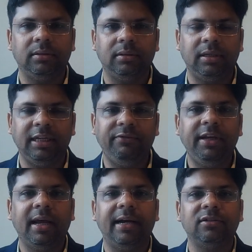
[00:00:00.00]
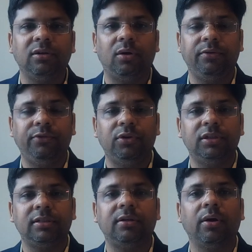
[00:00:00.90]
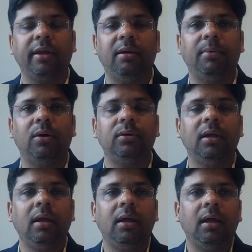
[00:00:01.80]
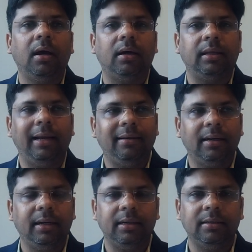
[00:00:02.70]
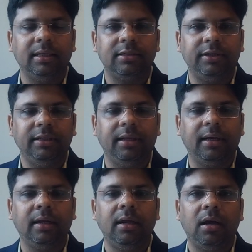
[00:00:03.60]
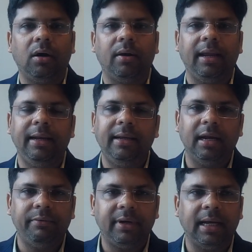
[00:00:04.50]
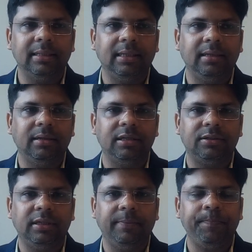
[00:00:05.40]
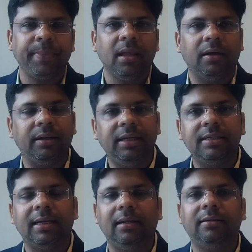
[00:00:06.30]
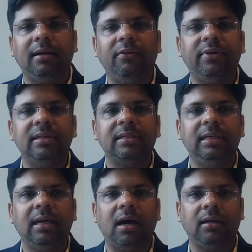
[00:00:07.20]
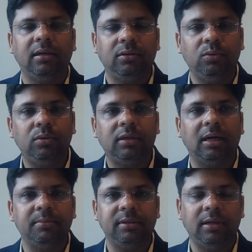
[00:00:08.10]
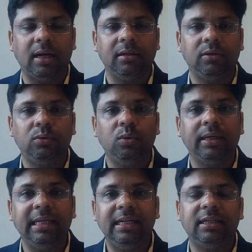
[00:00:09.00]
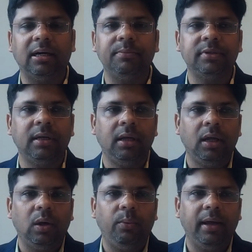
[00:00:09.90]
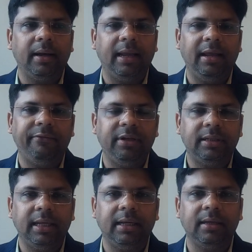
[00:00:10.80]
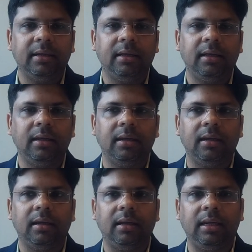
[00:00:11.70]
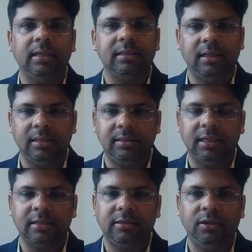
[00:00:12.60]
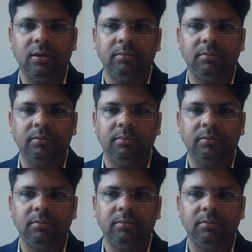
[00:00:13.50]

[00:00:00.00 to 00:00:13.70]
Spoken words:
the TV ads, or if you're just talking about the internet industry there, or any advertising industry, reach and relevancy are the two terms, are the two key terms where everything is just